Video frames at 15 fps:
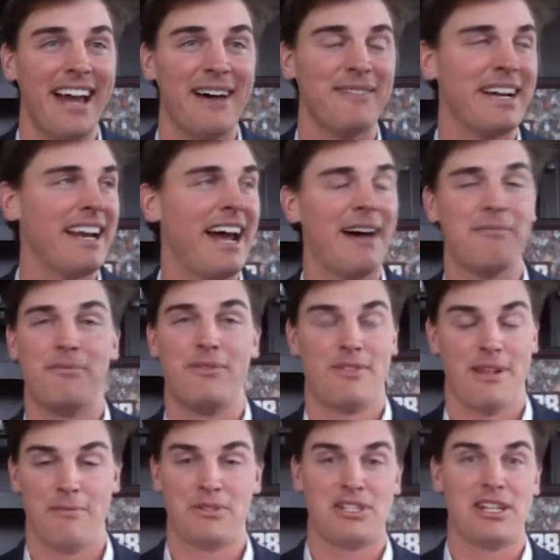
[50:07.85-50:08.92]
I mean, I,
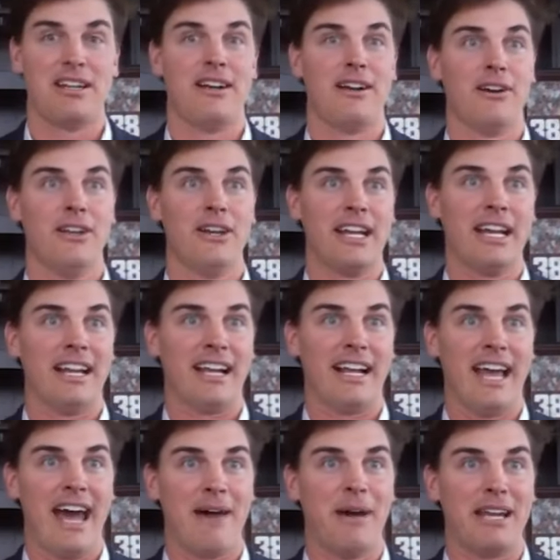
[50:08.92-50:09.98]
I'm sitting here looking at a
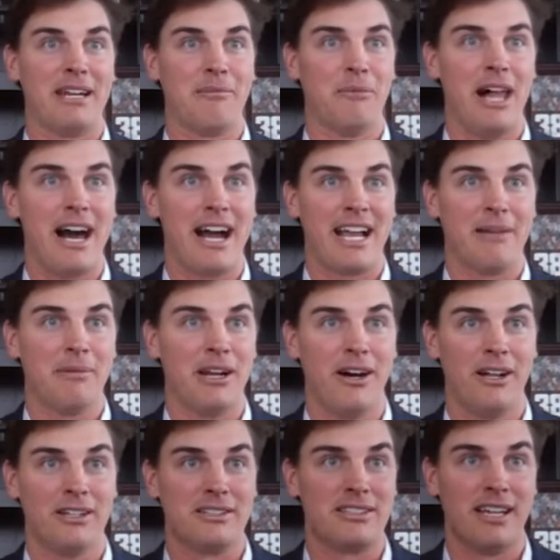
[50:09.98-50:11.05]
guy about to block him, and
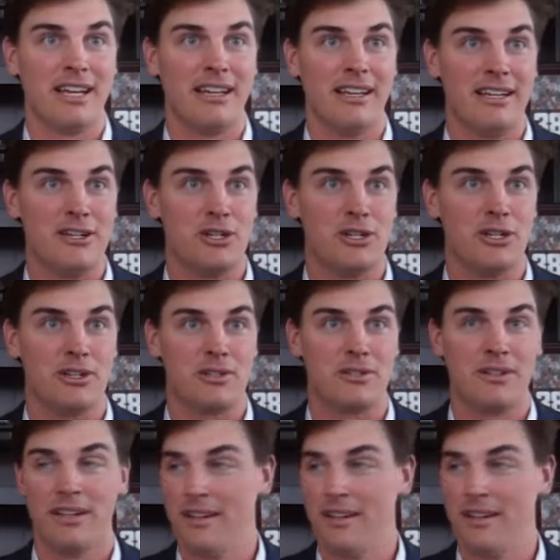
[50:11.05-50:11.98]
all of a sudden he's just